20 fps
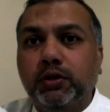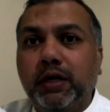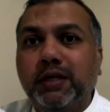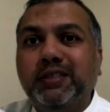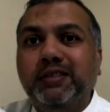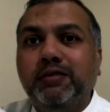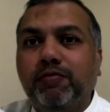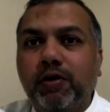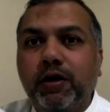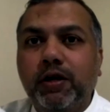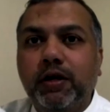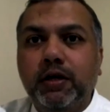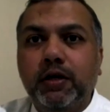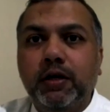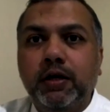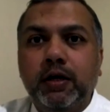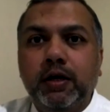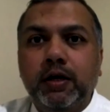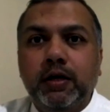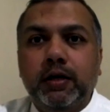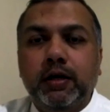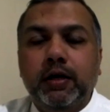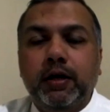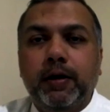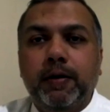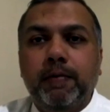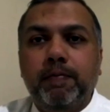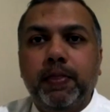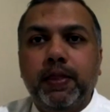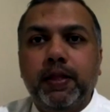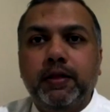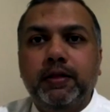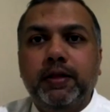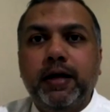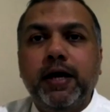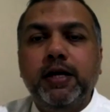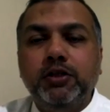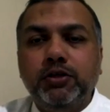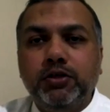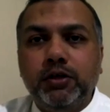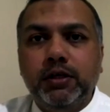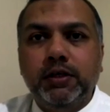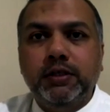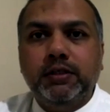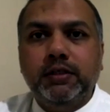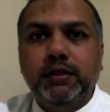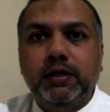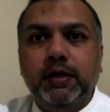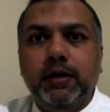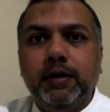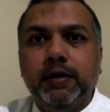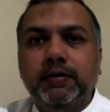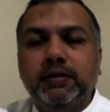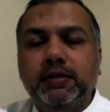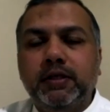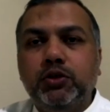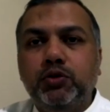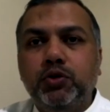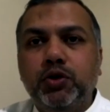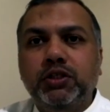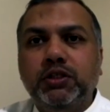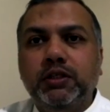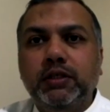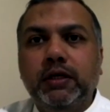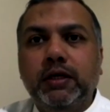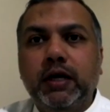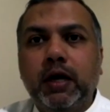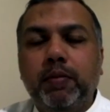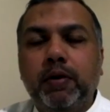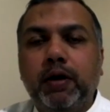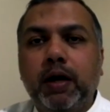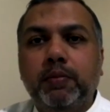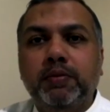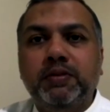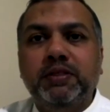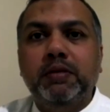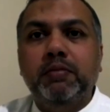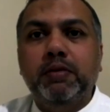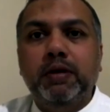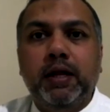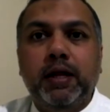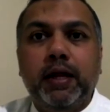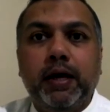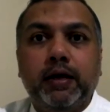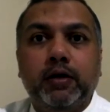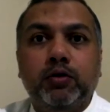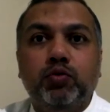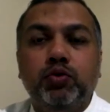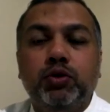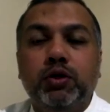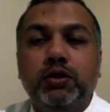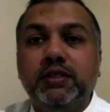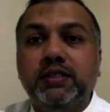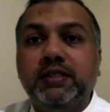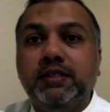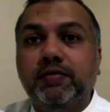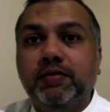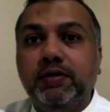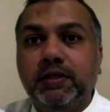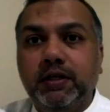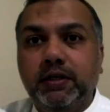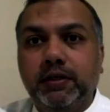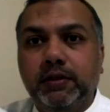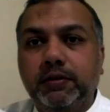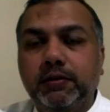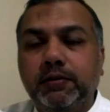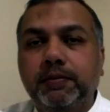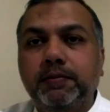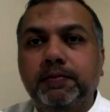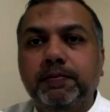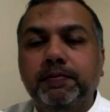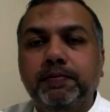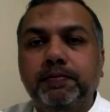So that's a very um, dangerous uh, situation coming up, similar like 2017.